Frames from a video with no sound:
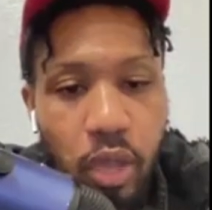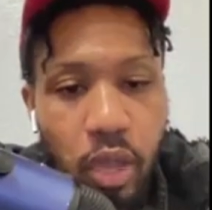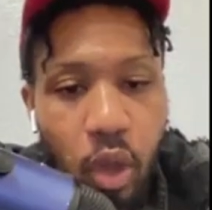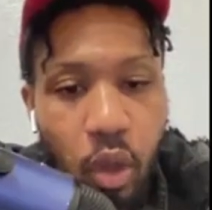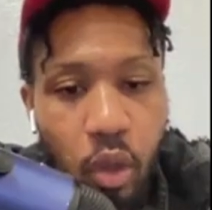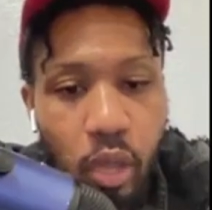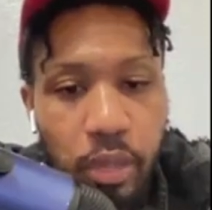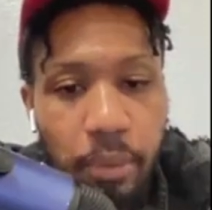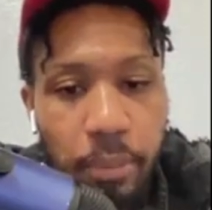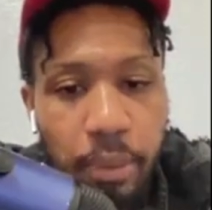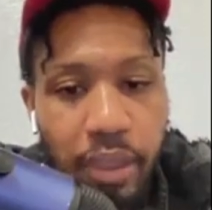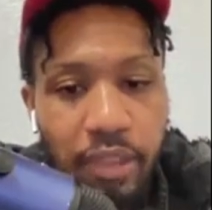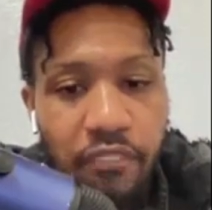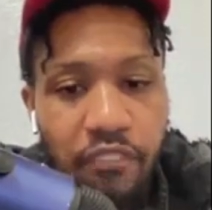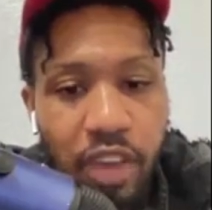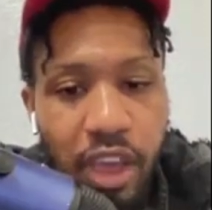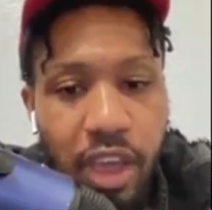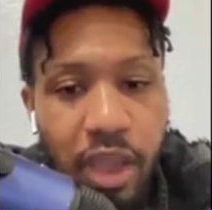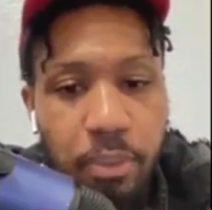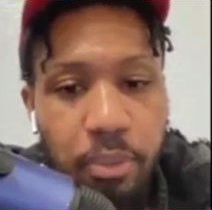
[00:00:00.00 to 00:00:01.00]
and only pay
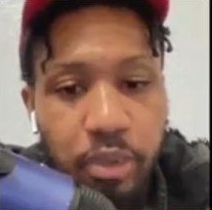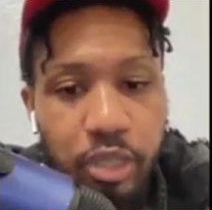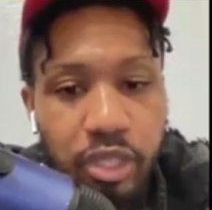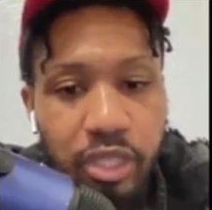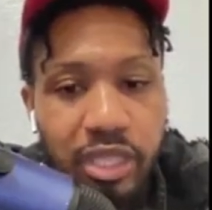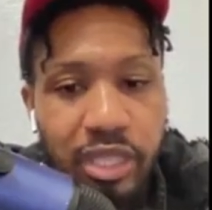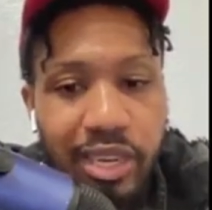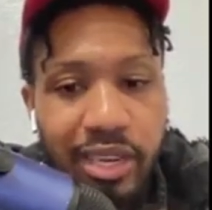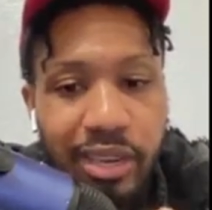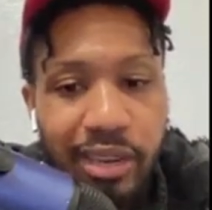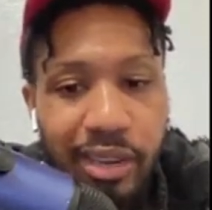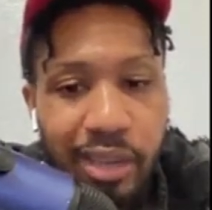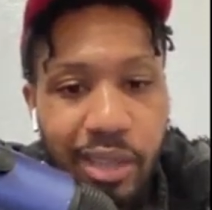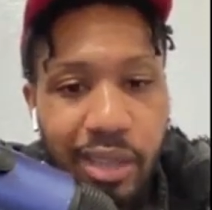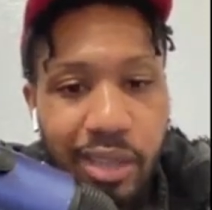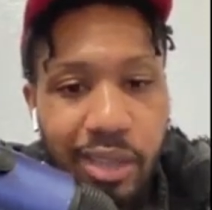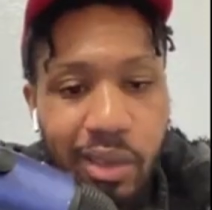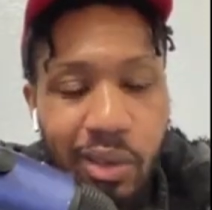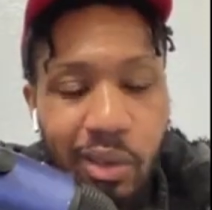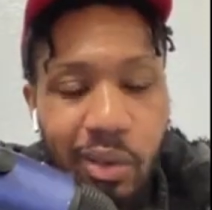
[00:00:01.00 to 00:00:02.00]
5%
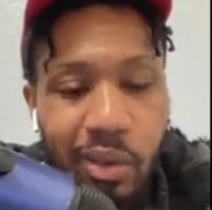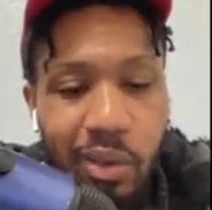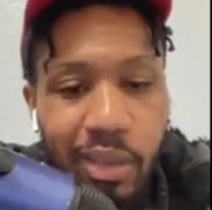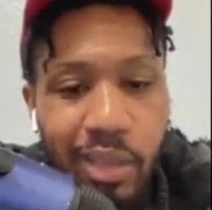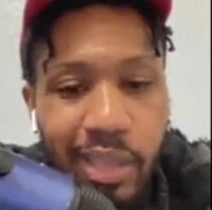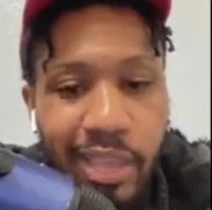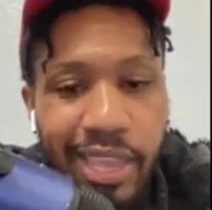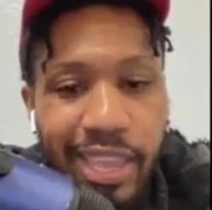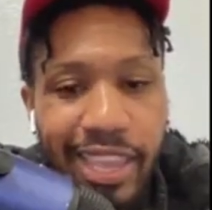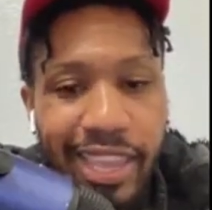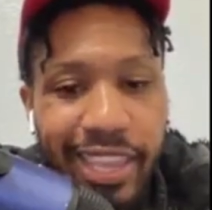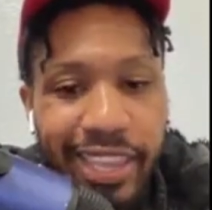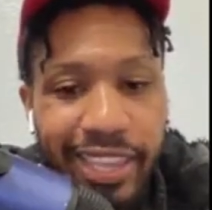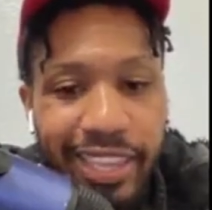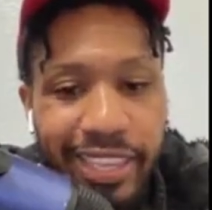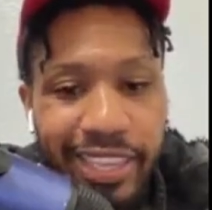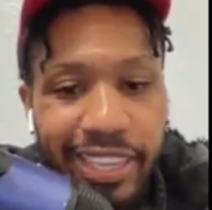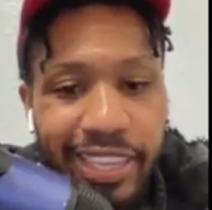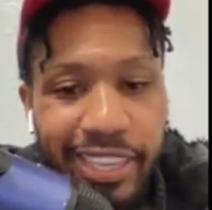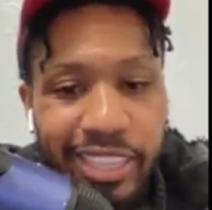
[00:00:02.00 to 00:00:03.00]
down and
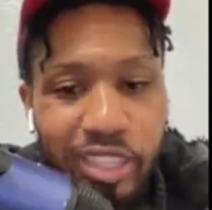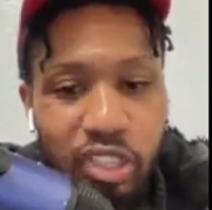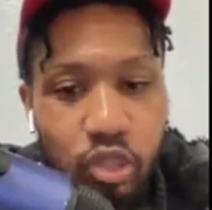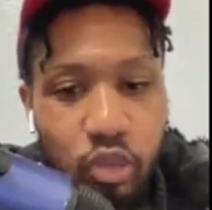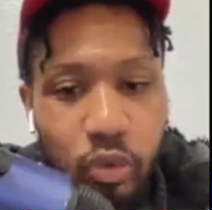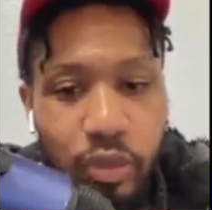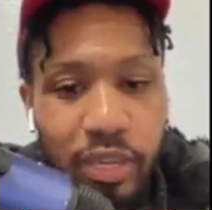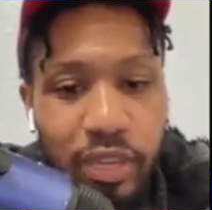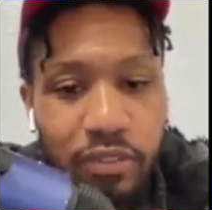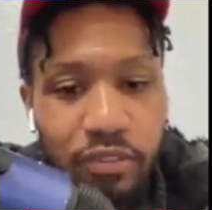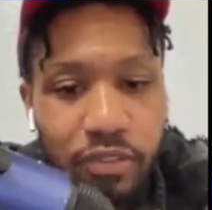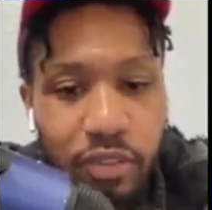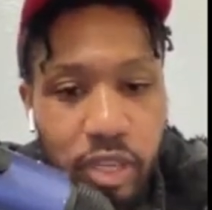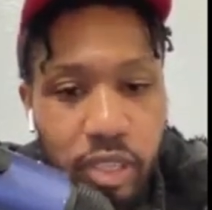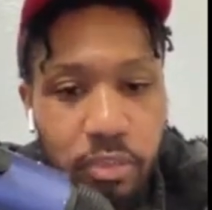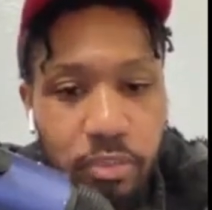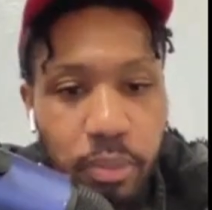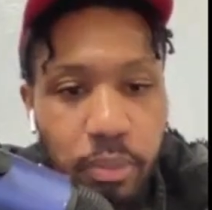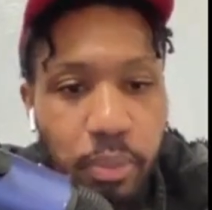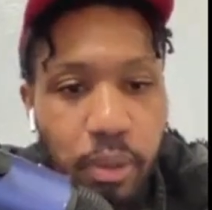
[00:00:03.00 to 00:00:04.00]
get into an
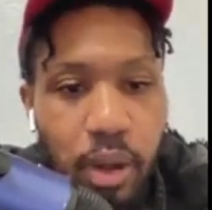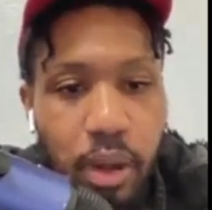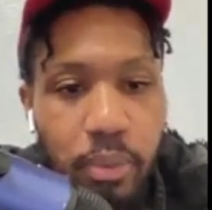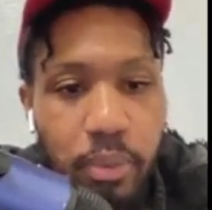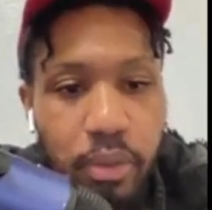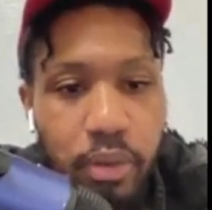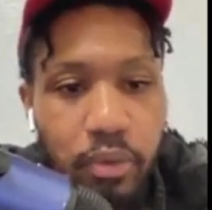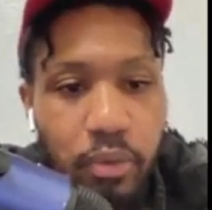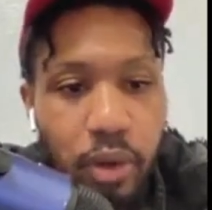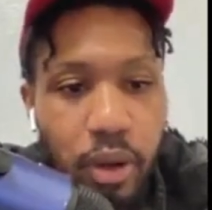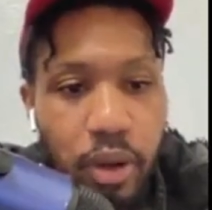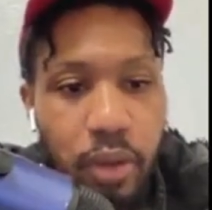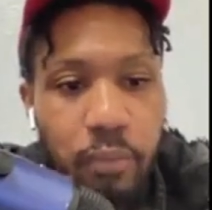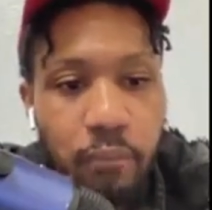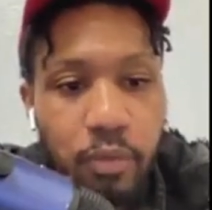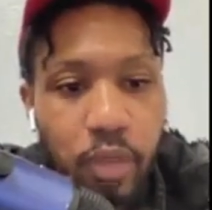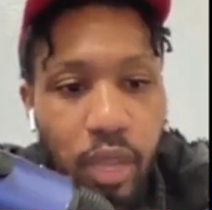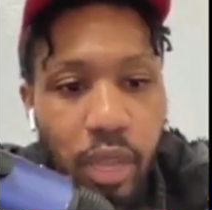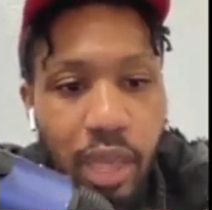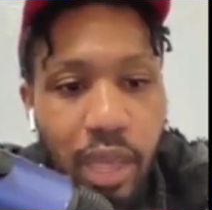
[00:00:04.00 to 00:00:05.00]
investment property, right?
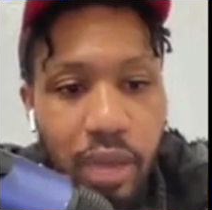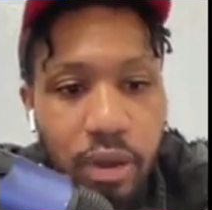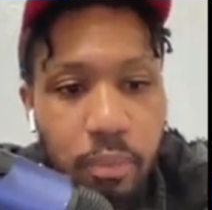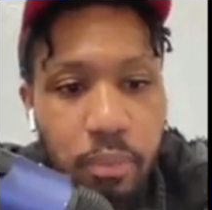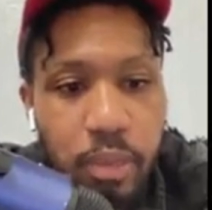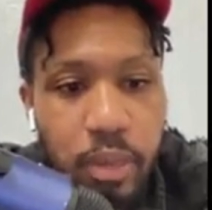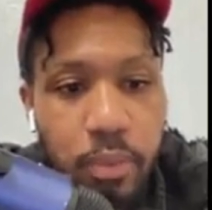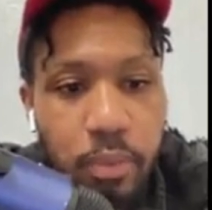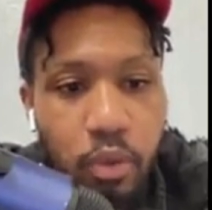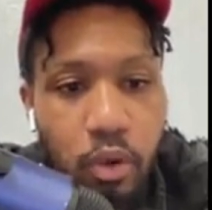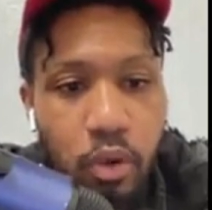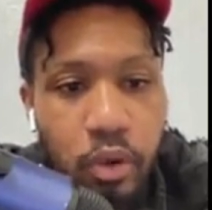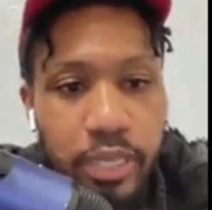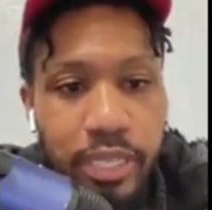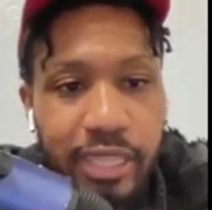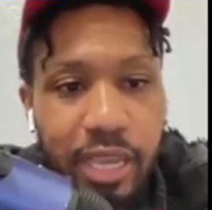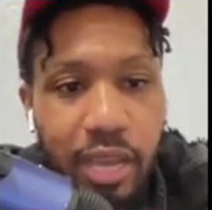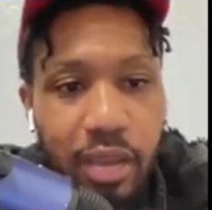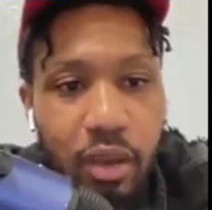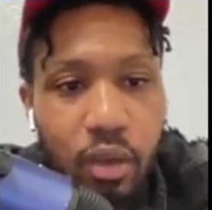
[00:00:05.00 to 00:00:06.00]
A lot of people are
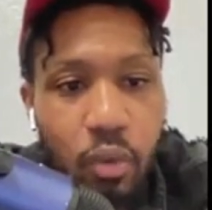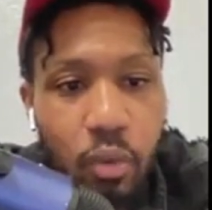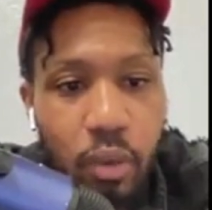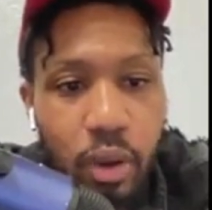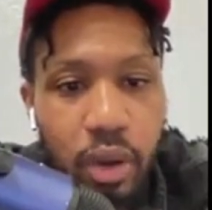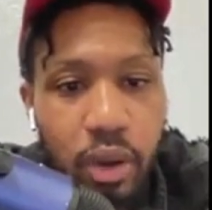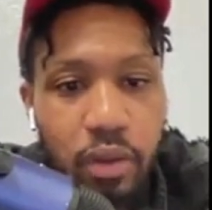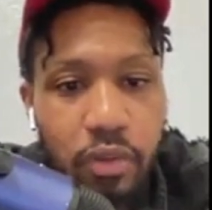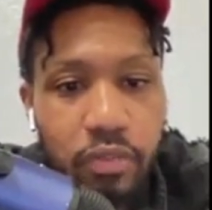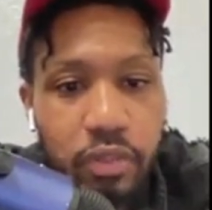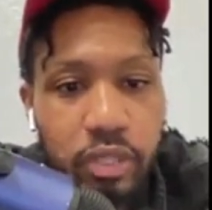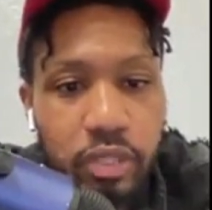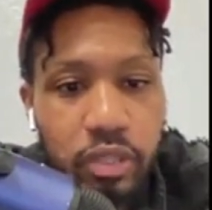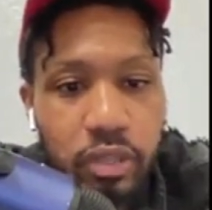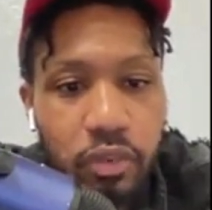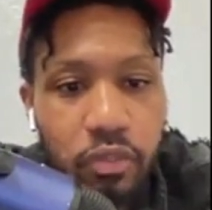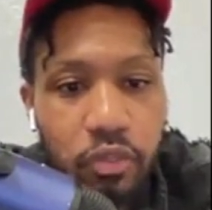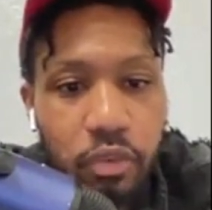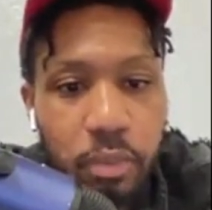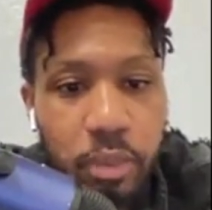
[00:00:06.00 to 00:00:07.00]
not aware of this
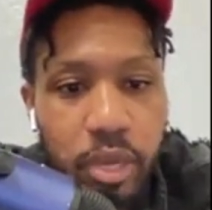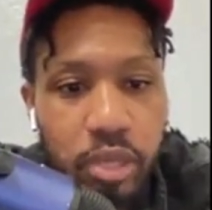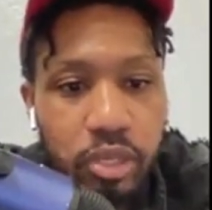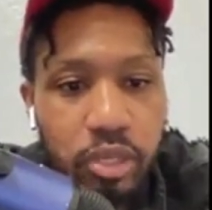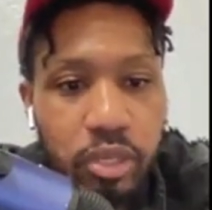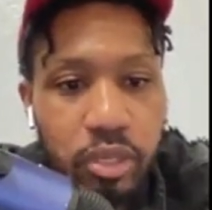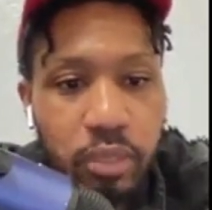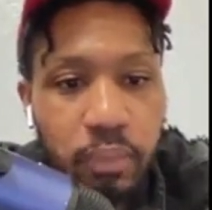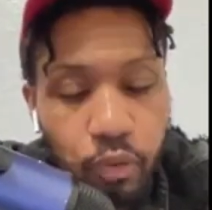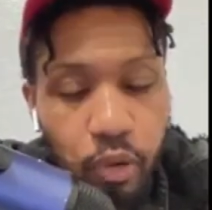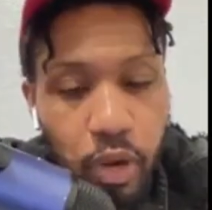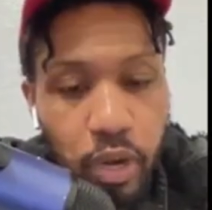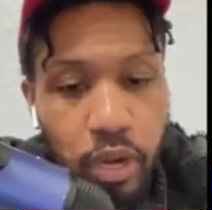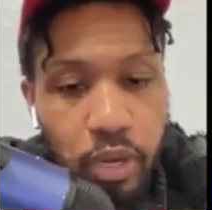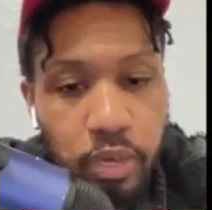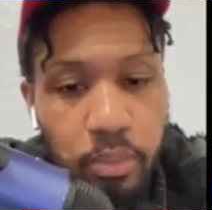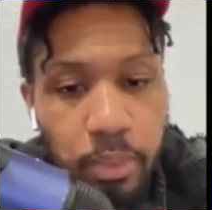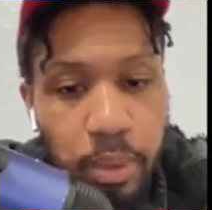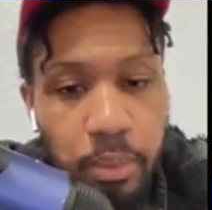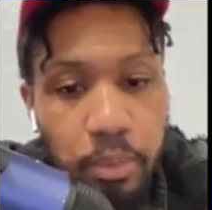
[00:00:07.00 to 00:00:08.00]
information, right?
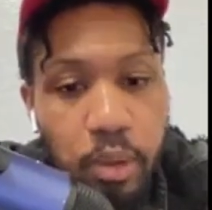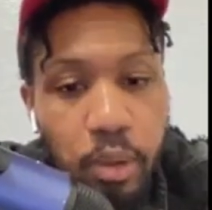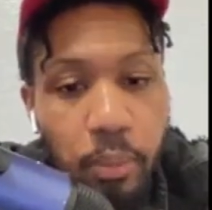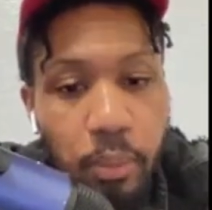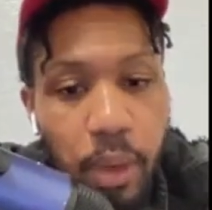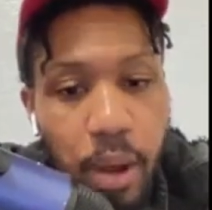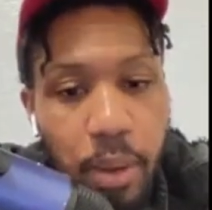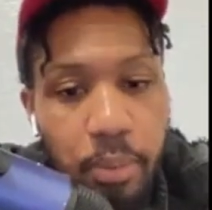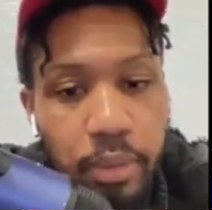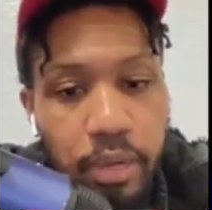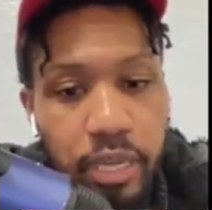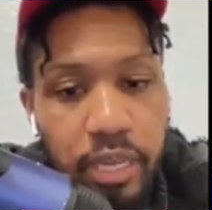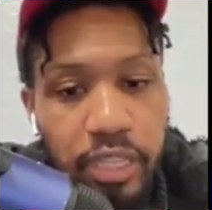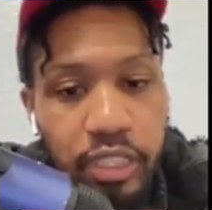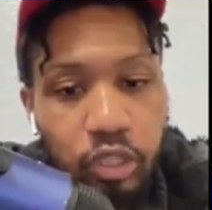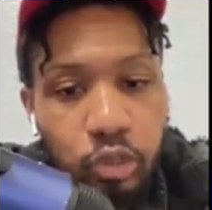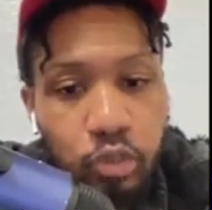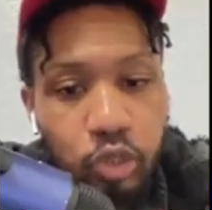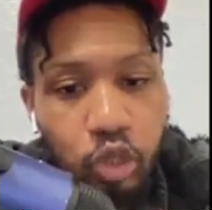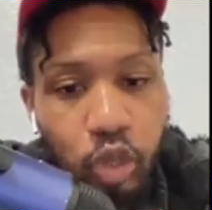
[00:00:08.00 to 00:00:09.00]
It may be a property
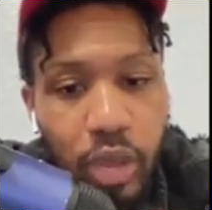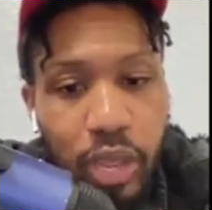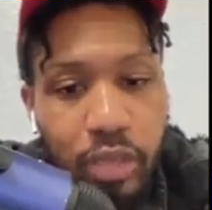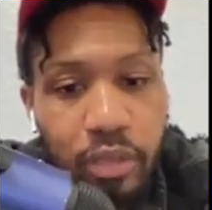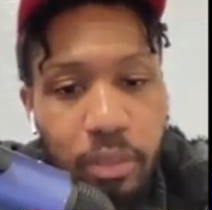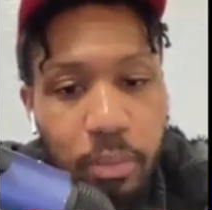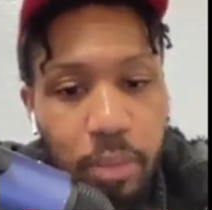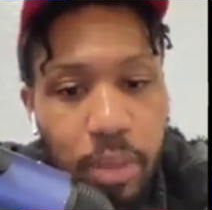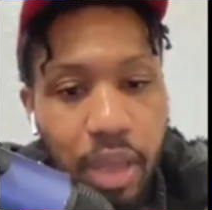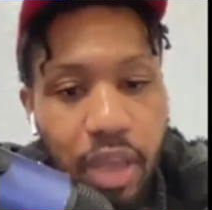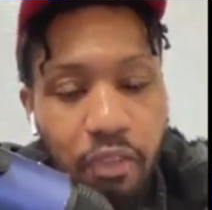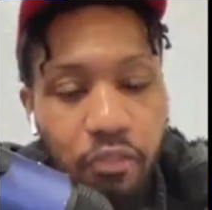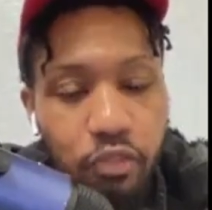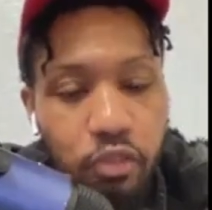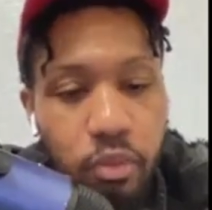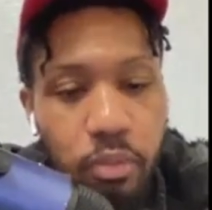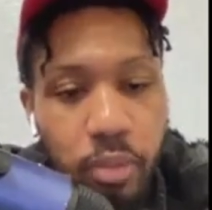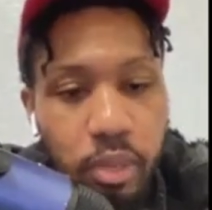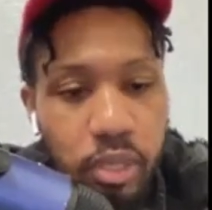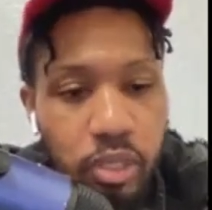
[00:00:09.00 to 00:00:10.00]
that you tried to buy a
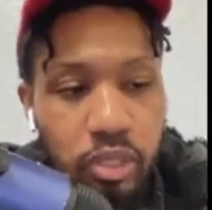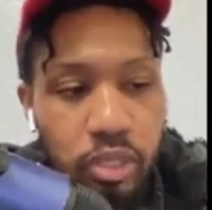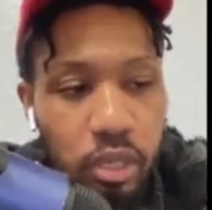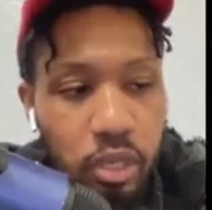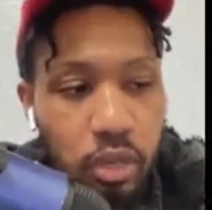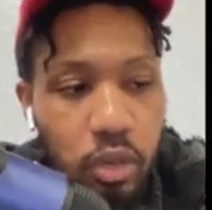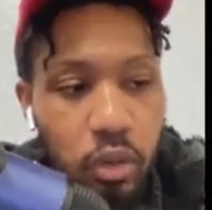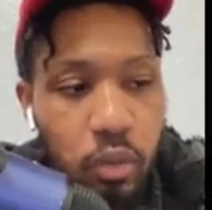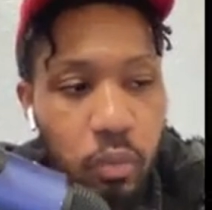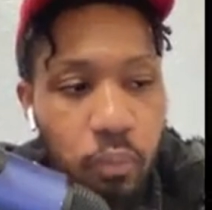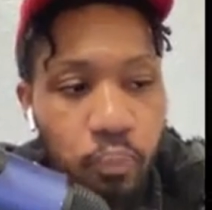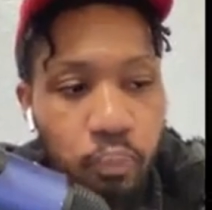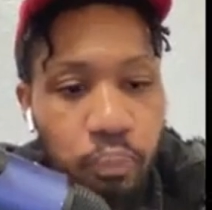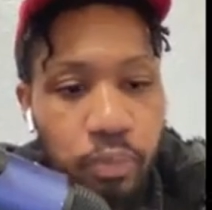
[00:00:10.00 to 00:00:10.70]
few months ago